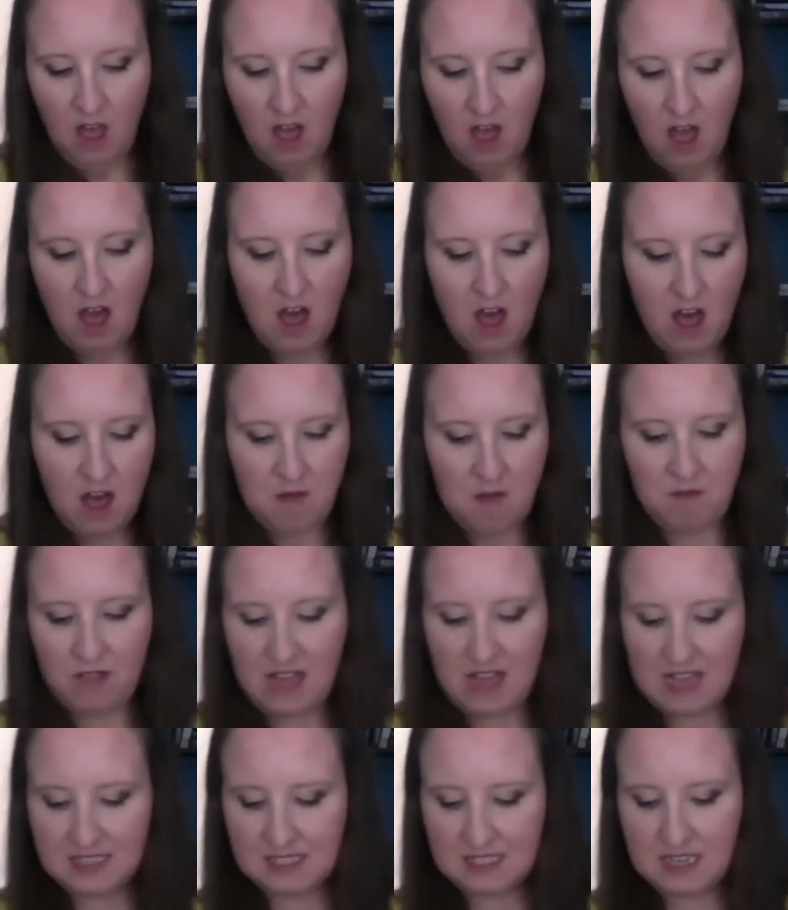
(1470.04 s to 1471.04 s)

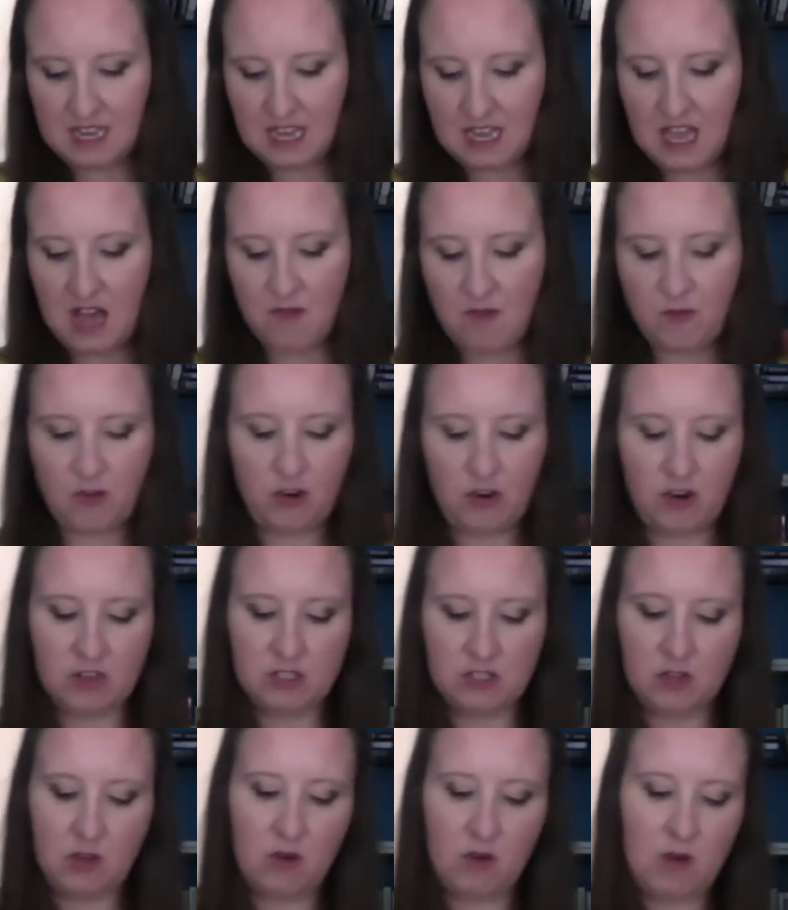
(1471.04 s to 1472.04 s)
Yesterday after
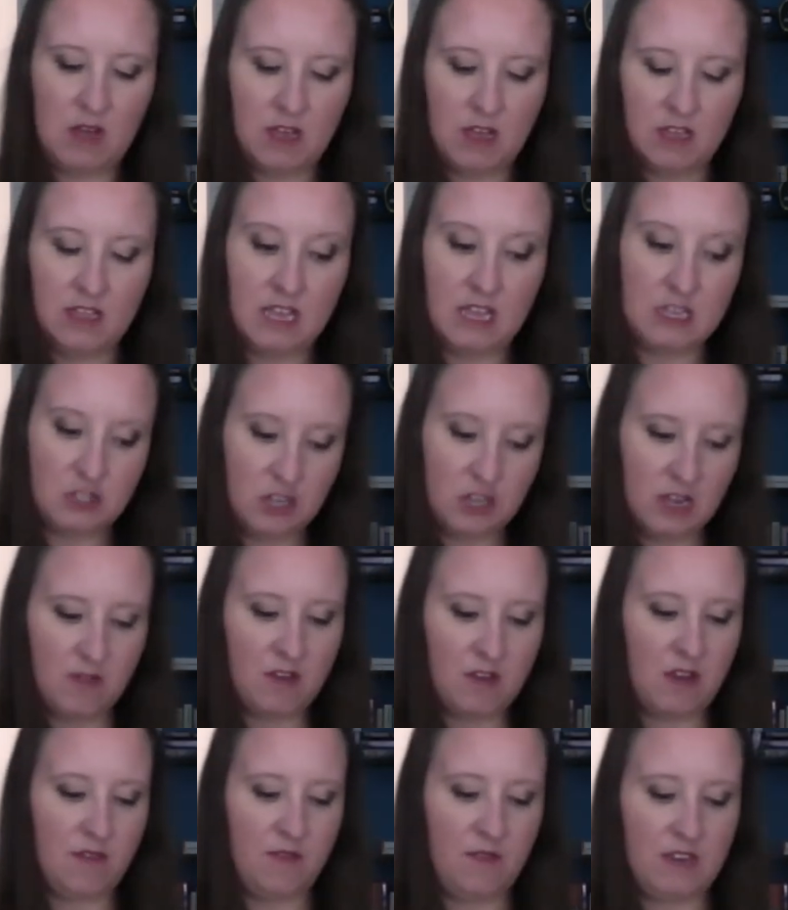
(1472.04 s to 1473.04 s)

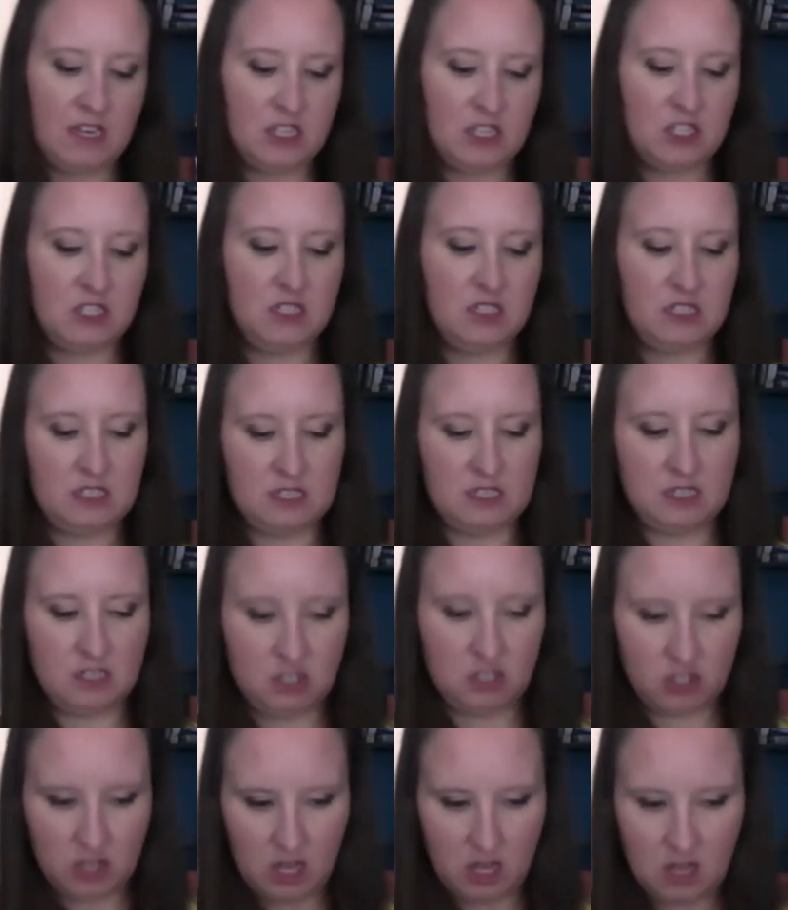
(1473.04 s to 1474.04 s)
I finished this little
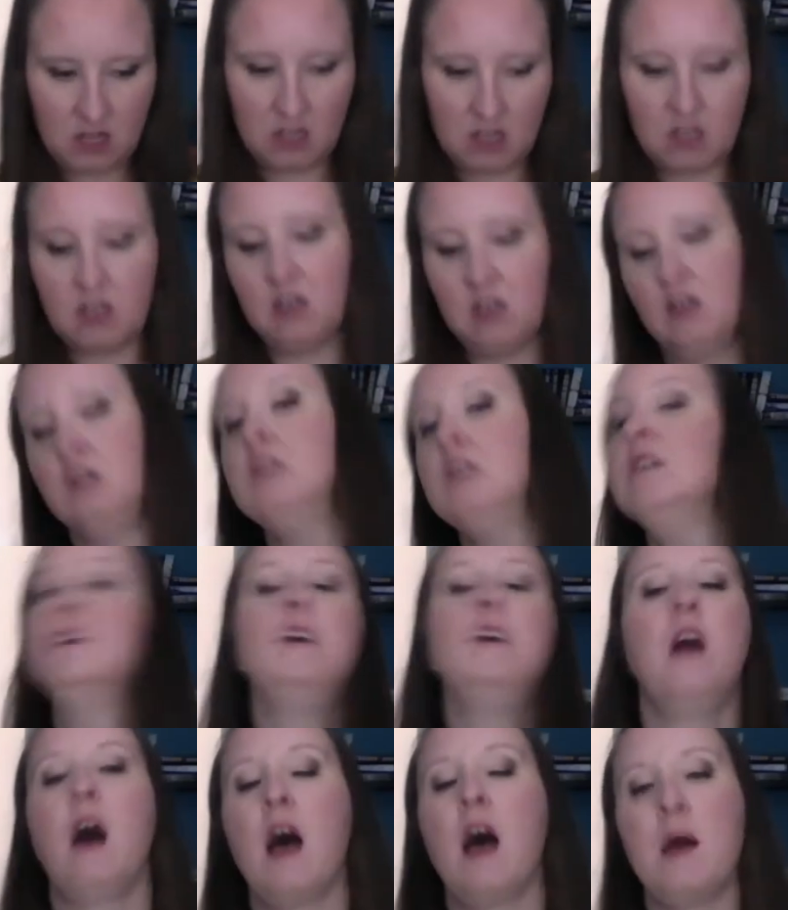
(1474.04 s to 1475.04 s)
chunk,
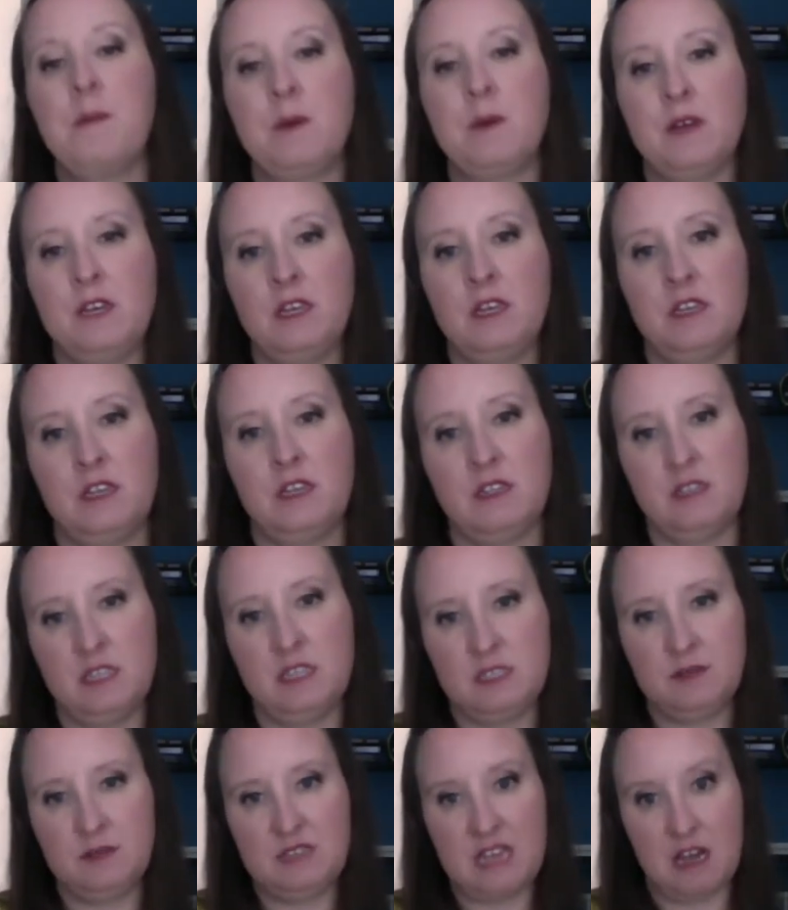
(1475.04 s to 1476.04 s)
I put
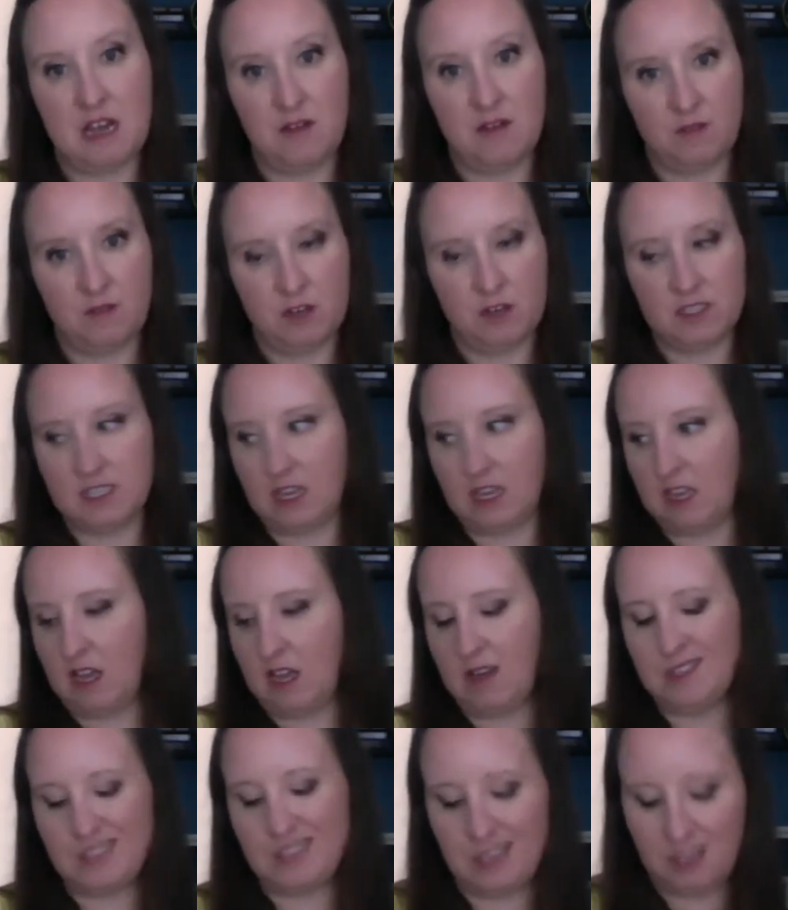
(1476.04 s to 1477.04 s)
this down for a second. I
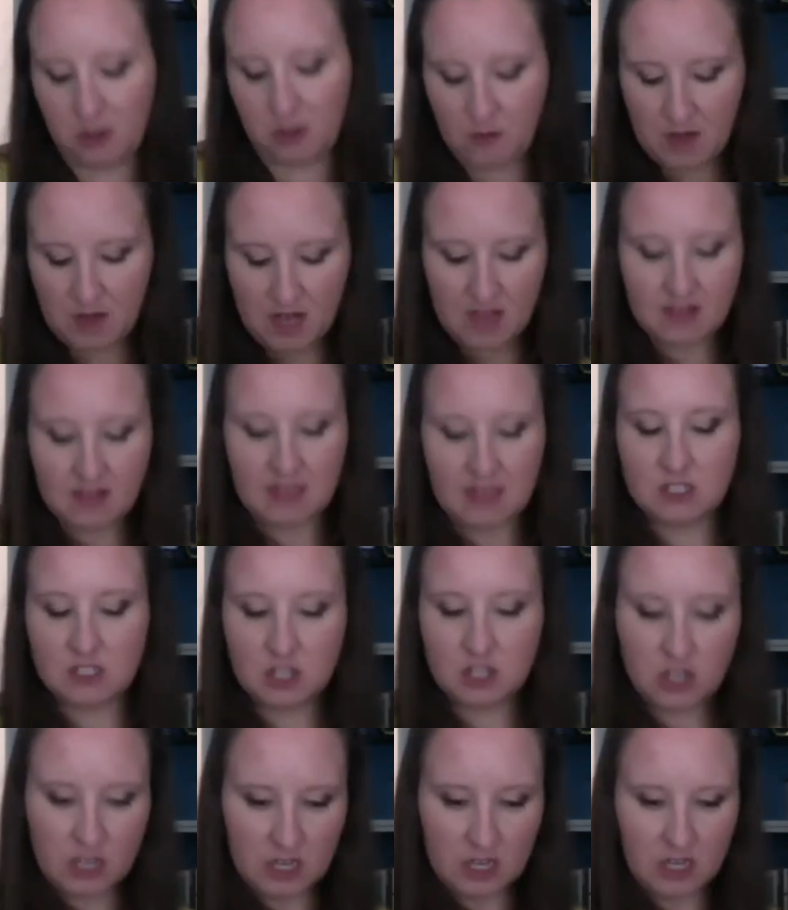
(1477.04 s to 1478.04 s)
was like, you know what, that's
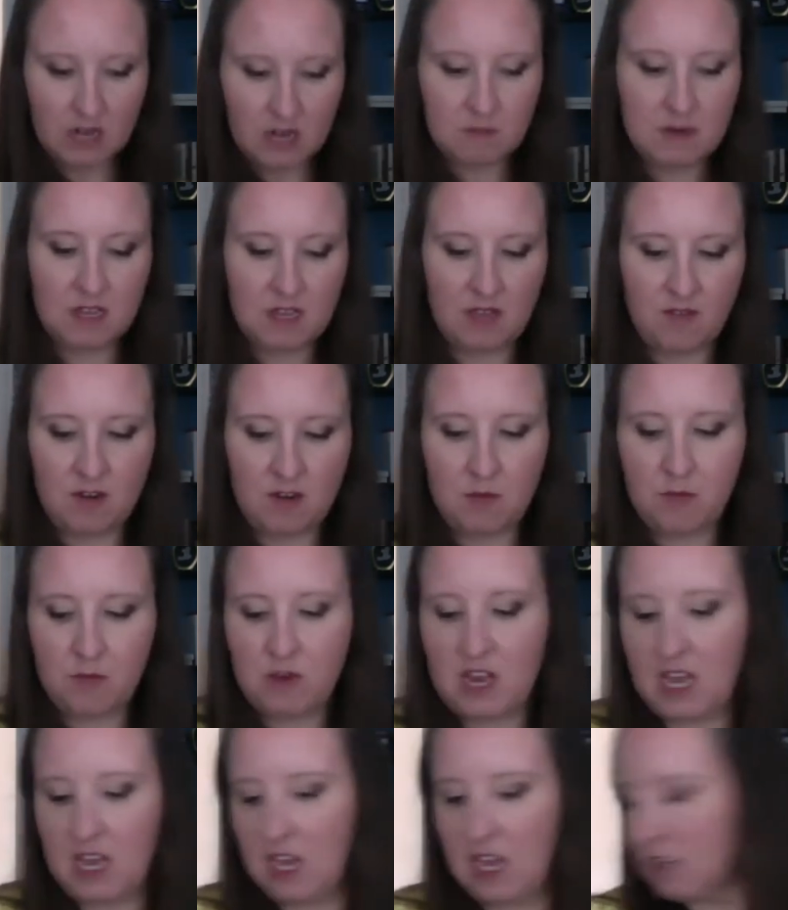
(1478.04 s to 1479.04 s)
good. I'm going to give it a
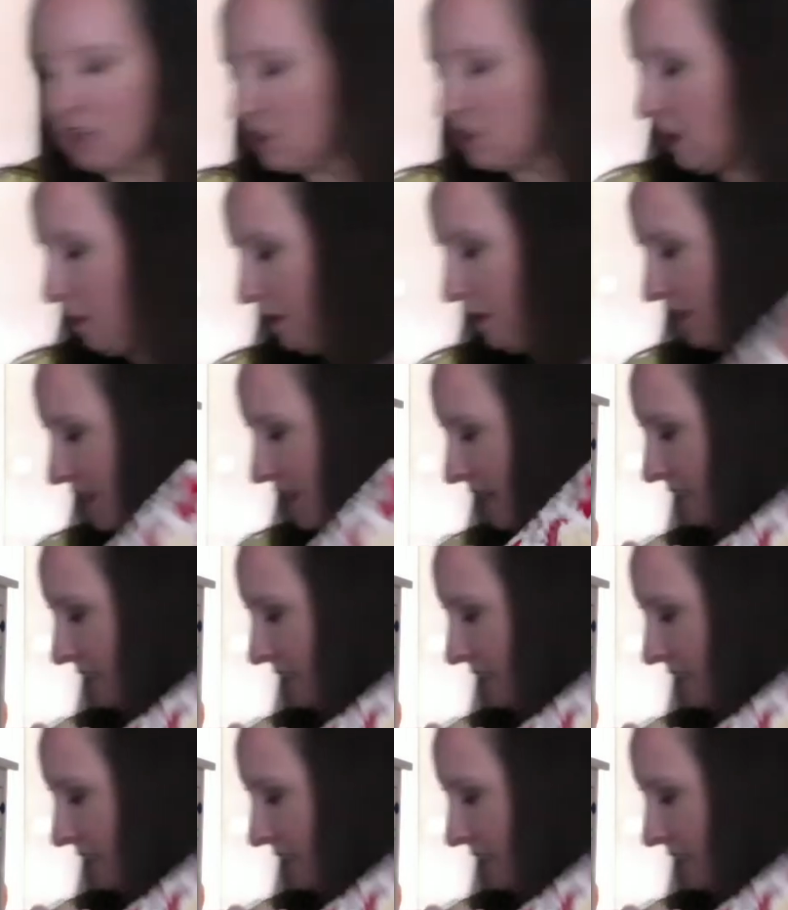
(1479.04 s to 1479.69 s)
break. So I put that